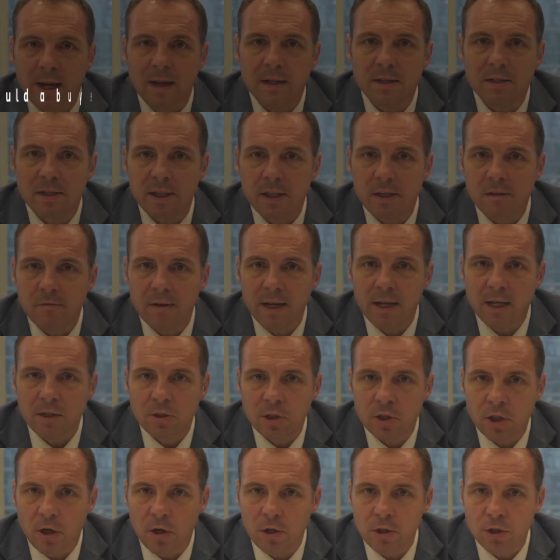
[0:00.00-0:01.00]
Considering
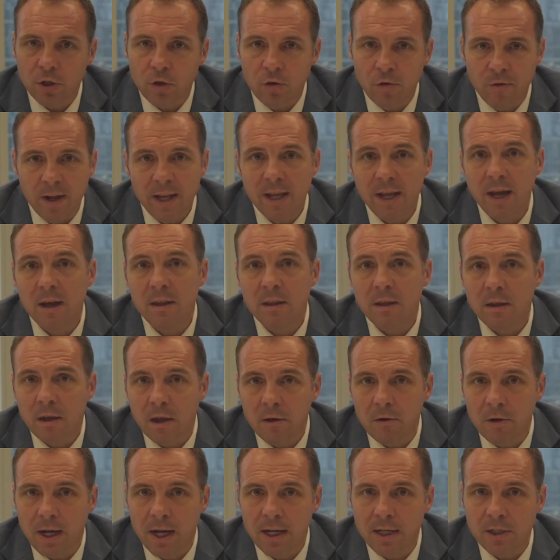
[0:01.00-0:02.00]
Sharjah or any other
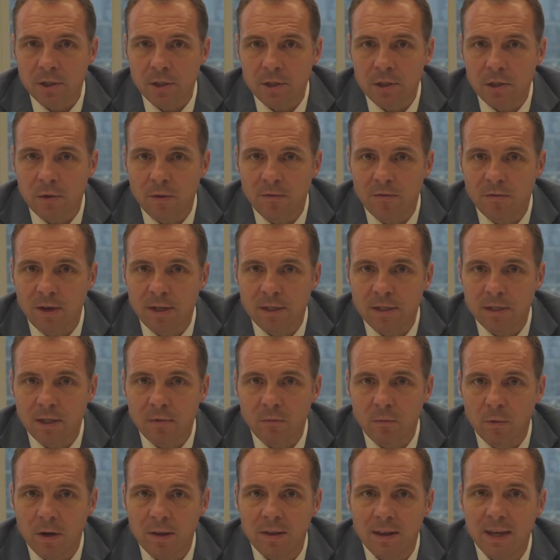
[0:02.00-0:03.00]
location to invest
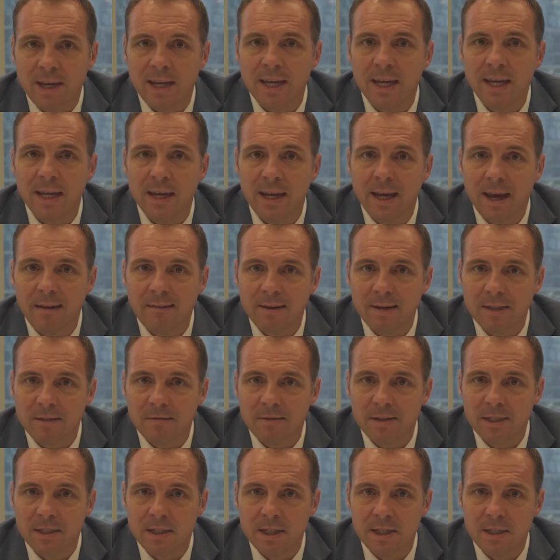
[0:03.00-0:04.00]
in, one of the key
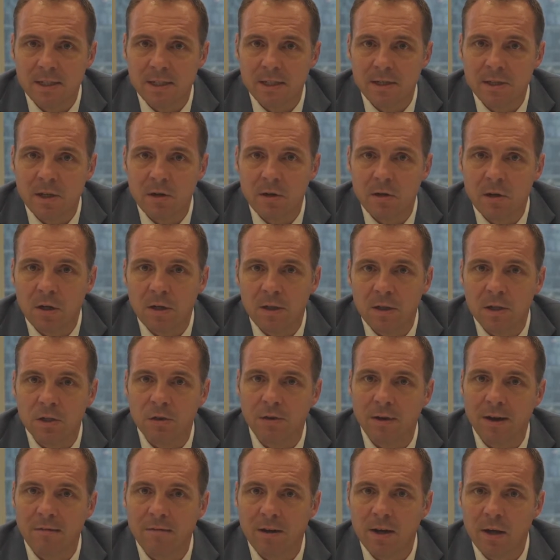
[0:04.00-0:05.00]
characteristics is to look at the
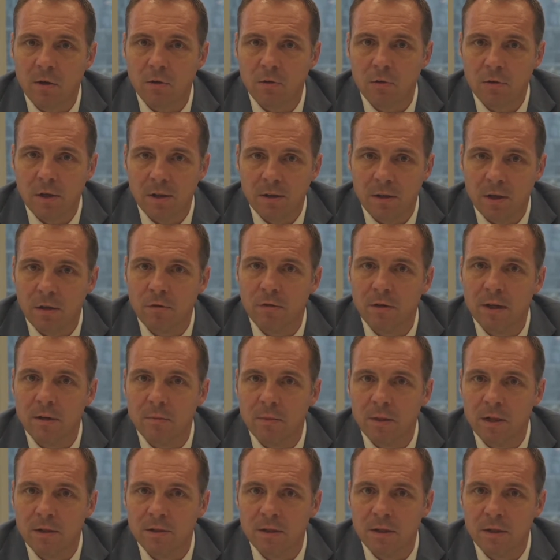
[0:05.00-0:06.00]
track record and the
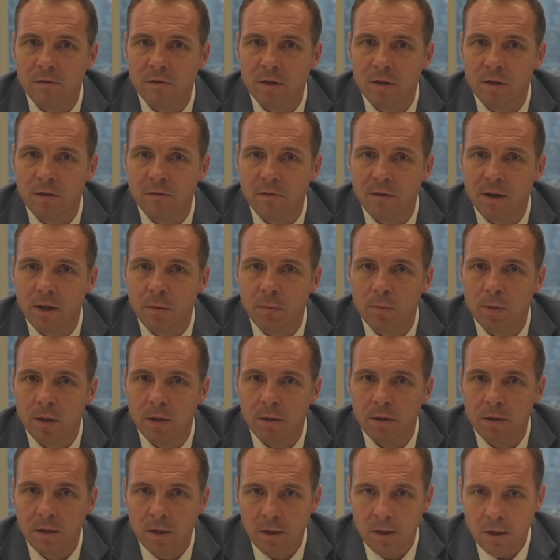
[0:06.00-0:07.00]
credibility of the developer.
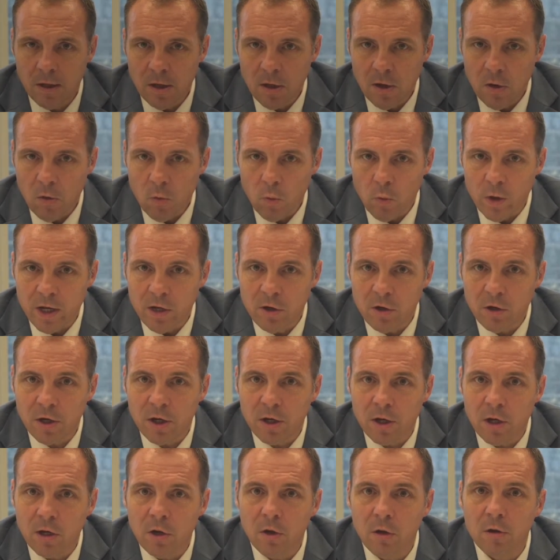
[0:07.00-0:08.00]
We look
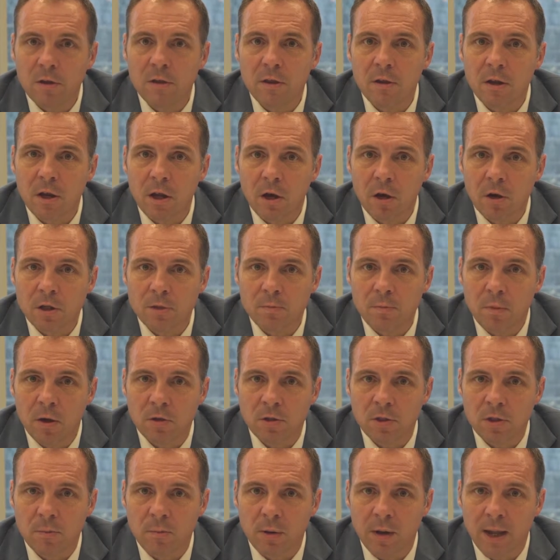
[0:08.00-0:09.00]
at a lot of the large
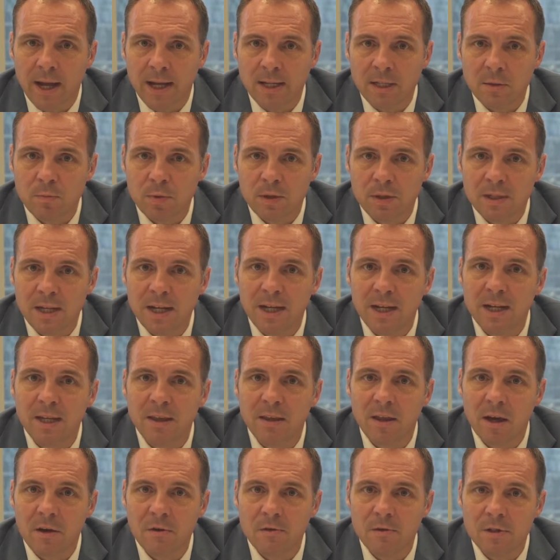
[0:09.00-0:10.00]
master plans,
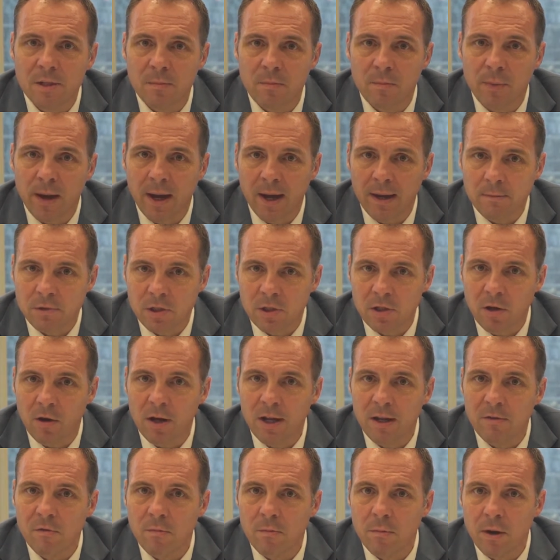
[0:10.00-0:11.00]
particularly those in perhaps
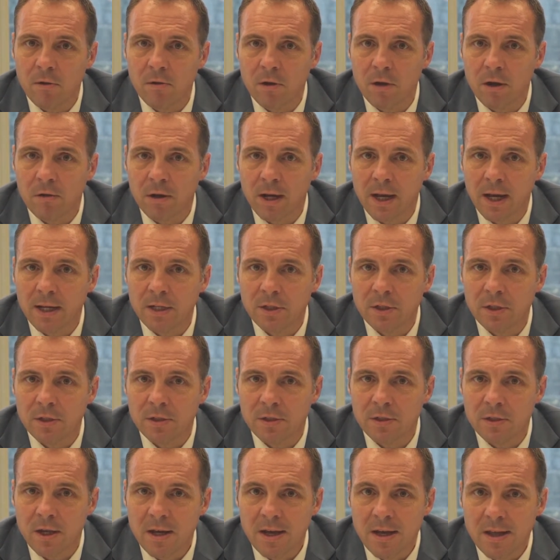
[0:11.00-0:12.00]
slightly remote
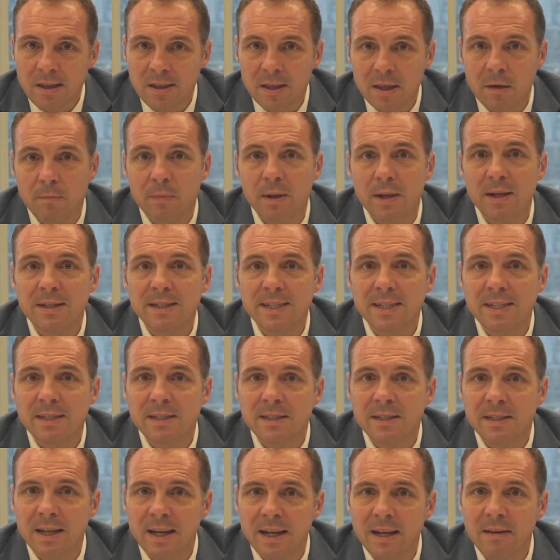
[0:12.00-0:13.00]
locations. The ability
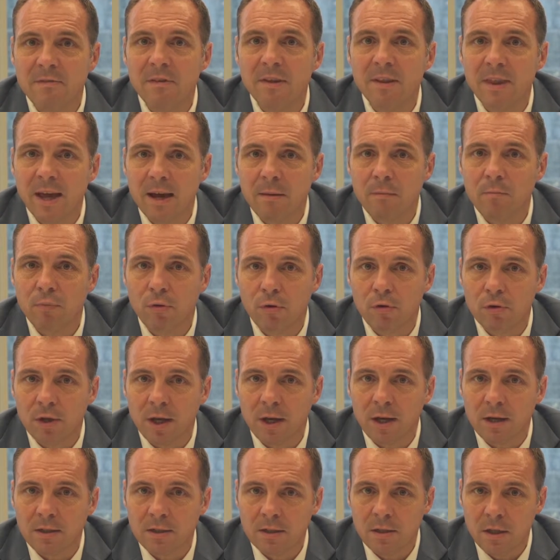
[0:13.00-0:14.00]
to deliver that
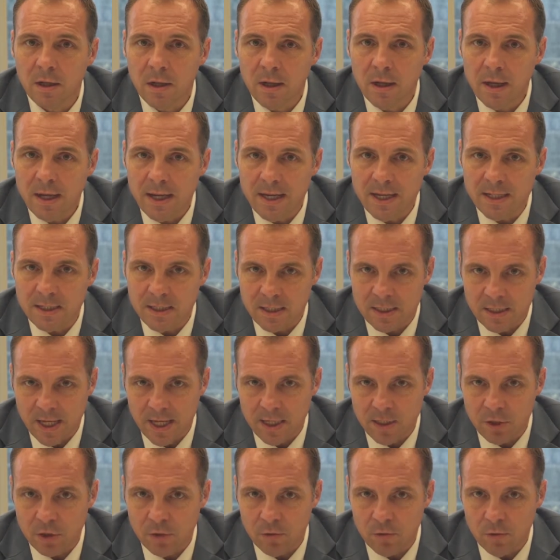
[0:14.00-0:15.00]
product is
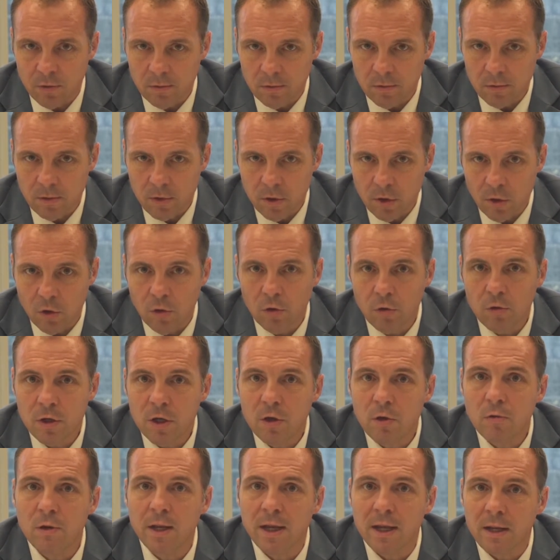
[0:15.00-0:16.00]
essential. Your
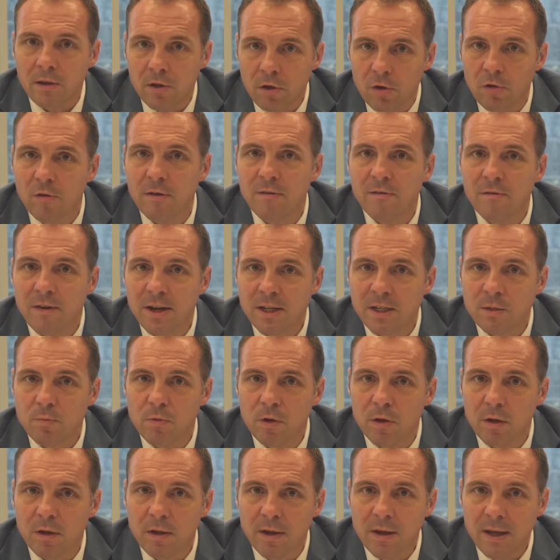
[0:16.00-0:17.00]
unit, your
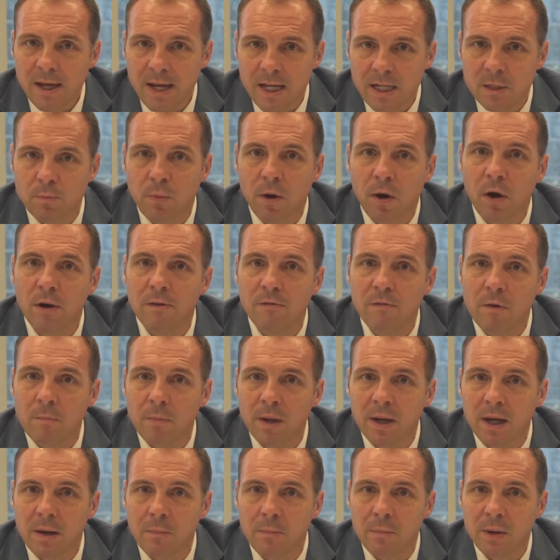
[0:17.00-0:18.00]
investment is part of a
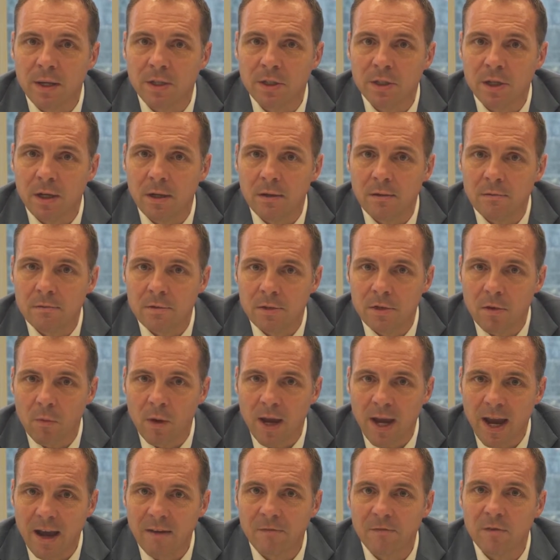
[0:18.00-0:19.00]
bigger picture, so
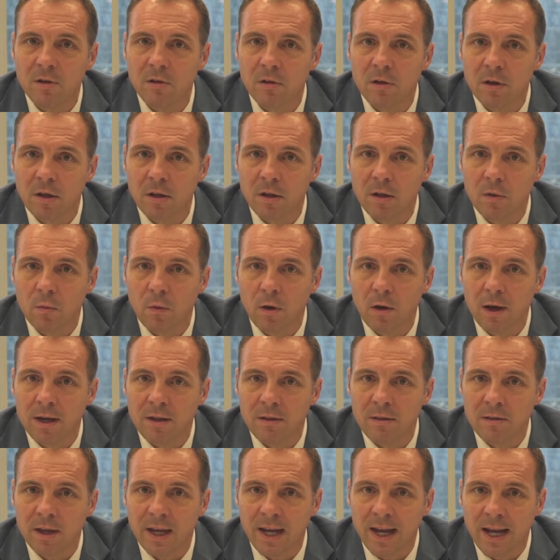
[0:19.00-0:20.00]
we have to look at the
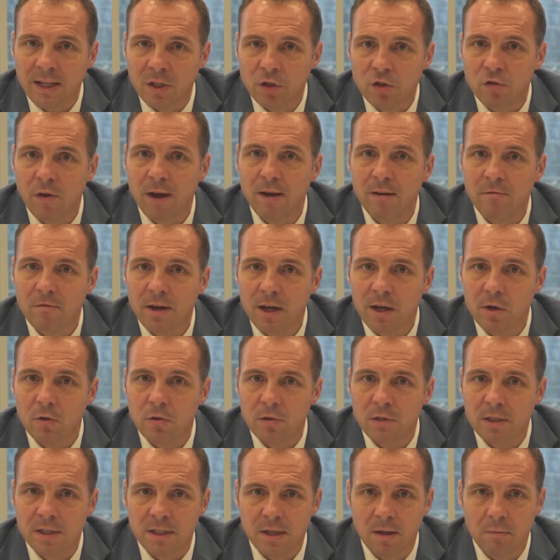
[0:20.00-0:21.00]
wider thing, and track
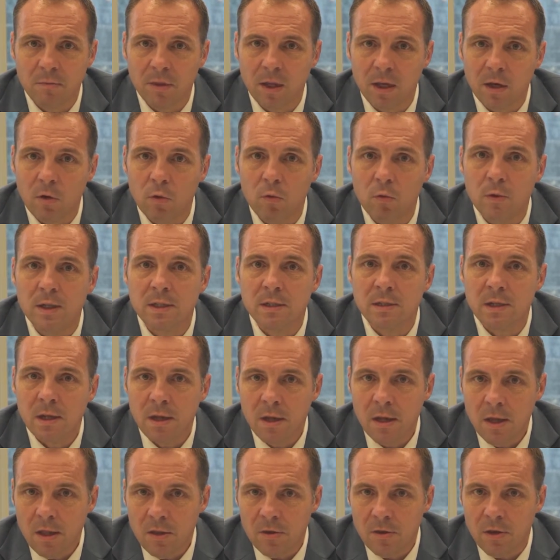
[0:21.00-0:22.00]
record is something always
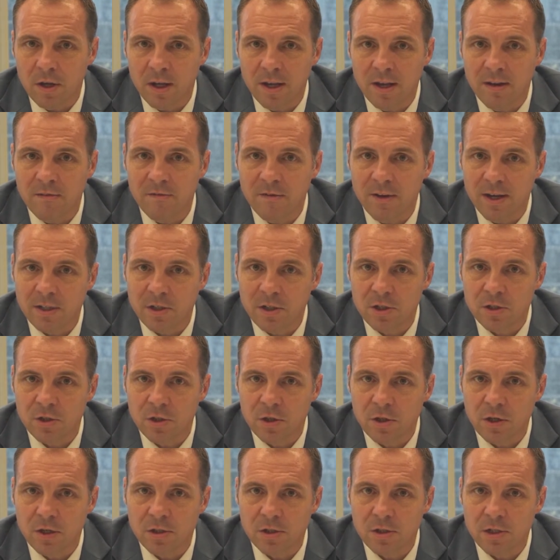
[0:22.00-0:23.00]
that an investor
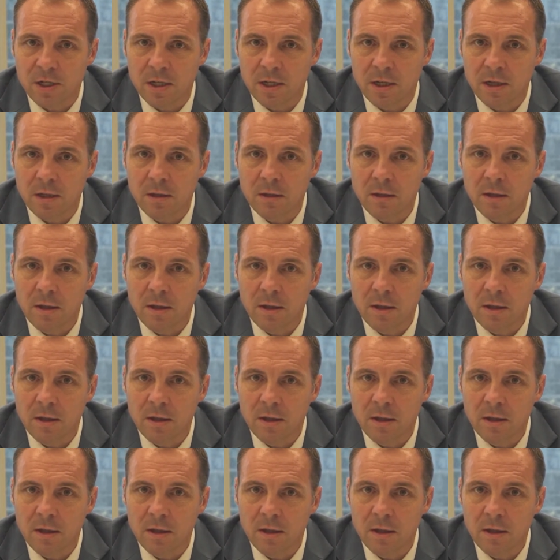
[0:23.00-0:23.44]
should consider.